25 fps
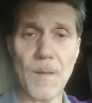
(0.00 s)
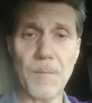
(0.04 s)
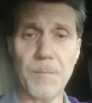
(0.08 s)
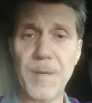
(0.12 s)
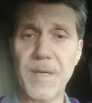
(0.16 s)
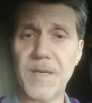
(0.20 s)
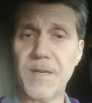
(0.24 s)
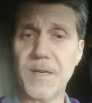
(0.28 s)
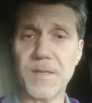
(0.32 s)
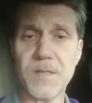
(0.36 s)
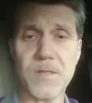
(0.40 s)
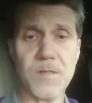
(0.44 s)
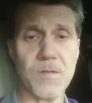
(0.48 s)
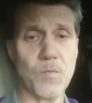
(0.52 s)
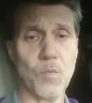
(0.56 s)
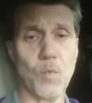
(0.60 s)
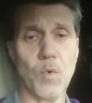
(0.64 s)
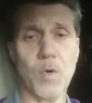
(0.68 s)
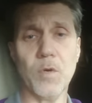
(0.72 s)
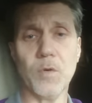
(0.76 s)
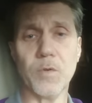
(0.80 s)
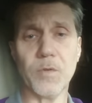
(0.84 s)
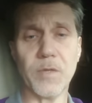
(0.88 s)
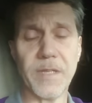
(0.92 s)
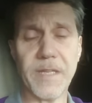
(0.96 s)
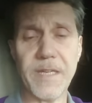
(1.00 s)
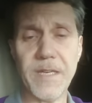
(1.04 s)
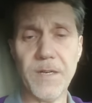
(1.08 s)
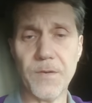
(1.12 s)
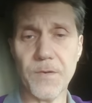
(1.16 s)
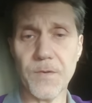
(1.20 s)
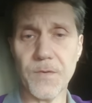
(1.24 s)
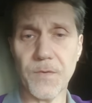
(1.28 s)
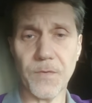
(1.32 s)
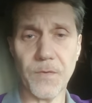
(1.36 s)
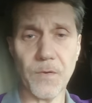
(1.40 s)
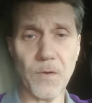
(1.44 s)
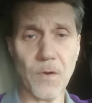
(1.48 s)
because world
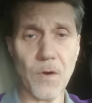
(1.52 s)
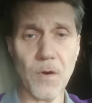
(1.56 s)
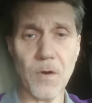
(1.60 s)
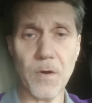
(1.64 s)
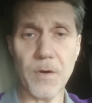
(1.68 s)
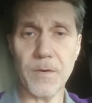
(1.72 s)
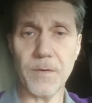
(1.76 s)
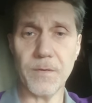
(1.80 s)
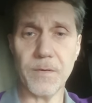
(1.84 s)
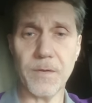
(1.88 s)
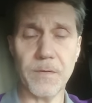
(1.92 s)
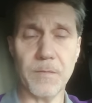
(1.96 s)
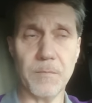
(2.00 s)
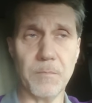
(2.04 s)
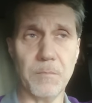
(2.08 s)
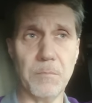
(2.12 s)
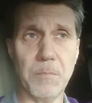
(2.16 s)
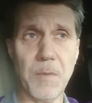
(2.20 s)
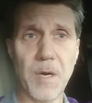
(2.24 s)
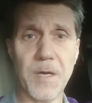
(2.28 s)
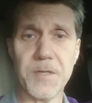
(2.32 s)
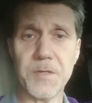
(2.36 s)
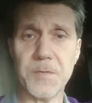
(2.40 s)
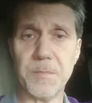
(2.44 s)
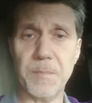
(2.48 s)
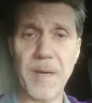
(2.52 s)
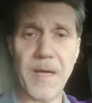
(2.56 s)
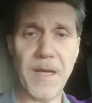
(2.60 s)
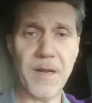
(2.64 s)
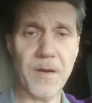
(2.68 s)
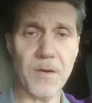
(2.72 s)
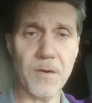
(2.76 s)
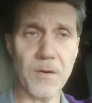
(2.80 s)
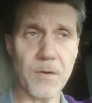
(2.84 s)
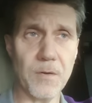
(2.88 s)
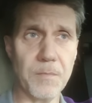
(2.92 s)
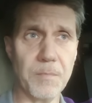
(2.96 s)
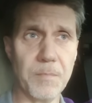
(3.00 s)
leaders aren't much
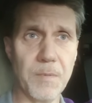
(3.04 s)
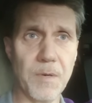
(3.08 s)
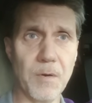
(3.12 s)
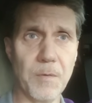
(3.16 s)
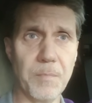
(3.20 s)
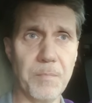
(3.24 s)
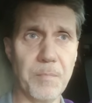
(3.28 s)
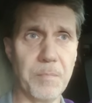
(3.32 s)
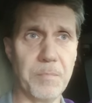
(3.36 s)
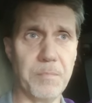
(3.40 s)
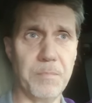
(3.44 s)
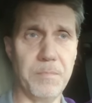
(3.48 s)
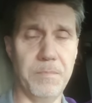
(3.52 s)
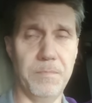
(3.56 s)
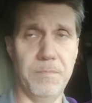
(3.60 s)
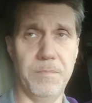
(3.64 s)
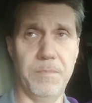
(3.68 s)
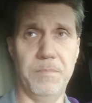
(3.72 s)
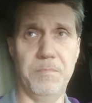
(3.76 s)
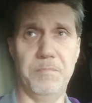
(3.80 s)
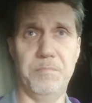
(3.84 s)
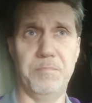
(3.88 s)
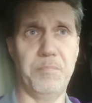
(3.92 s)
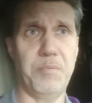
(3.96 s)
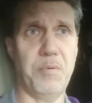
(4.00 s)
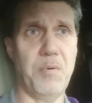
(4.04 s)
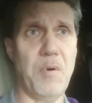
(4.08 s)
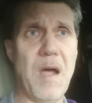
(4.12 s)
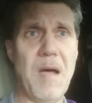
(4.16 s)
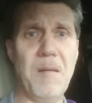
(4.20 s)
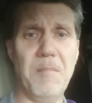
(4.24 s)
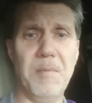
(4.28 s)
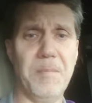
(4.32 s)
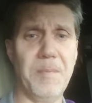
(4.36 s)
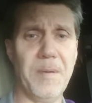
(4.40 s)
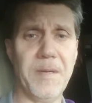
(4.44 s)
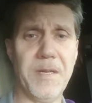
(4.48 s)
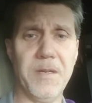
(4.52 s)
better or, or
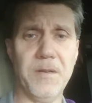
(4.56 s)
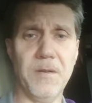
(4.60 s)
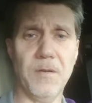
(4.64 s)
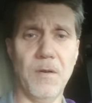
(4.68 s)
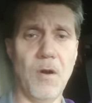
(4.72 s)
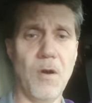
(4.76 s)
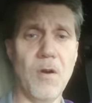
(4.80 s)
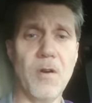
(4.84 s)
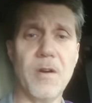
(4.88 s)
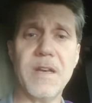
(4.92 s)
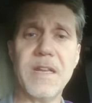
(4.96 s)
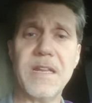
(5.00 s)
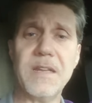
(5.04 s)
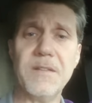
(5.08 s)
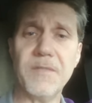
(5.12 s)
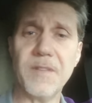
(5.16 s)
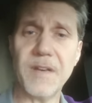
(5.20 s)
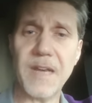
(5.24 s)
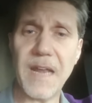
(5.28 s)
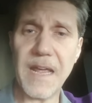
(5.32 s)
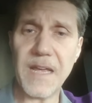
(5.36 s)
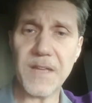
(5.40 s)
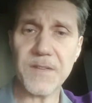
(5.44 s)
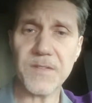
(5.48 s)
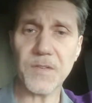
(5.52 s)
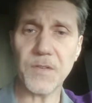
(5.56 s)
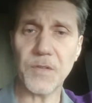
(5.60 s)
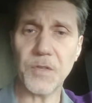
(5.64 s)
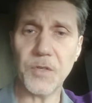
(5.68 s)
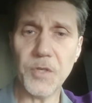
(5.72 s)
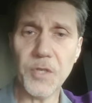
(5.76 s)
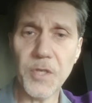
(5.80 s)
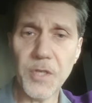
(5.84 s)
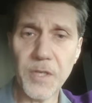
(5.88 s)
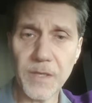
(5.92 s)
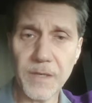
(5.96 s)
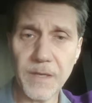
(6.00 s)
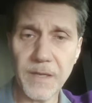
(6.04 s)
probably aren't even as
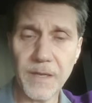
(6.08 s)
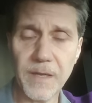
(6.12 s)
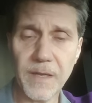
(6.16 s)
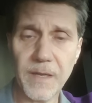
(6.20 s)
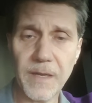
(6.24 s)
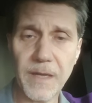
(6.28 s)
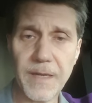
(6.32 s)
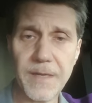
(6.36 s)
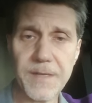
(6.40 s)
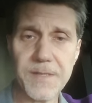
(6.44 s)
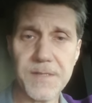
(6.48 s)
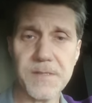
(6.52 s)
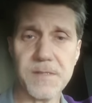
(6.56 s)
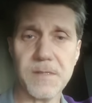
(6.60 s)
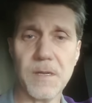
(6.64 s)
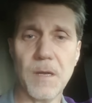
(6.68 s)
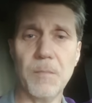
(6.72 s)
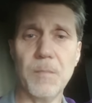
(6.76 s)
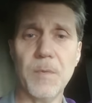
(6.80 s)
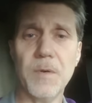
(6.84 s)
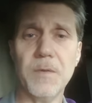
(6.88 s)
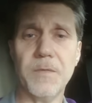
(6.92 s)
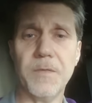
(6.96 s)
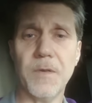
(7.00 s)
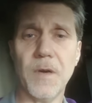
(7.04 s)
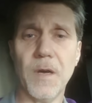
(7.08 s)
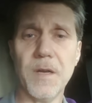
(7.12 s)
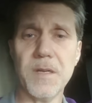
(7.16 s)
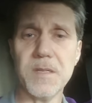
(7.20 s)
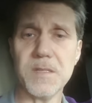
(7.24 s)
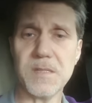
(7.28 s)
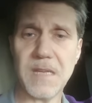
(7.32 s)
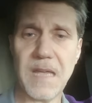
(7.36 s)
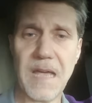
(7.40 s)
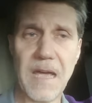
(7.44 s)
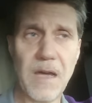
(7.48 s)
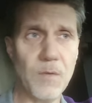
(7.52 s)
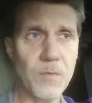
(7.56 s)
good as some of
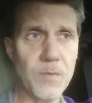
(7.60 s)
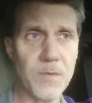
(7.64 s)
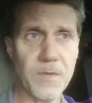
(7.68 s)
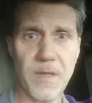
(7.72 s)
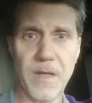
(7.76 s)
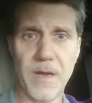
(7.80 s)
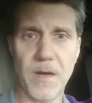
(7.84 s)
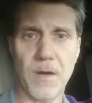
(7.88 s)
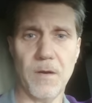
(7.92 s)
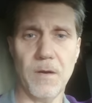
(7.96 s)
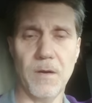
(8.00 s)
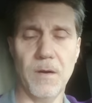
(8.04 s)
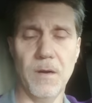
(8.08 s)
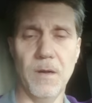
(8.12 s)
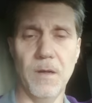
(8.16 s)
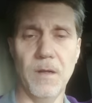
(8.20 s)
us out there.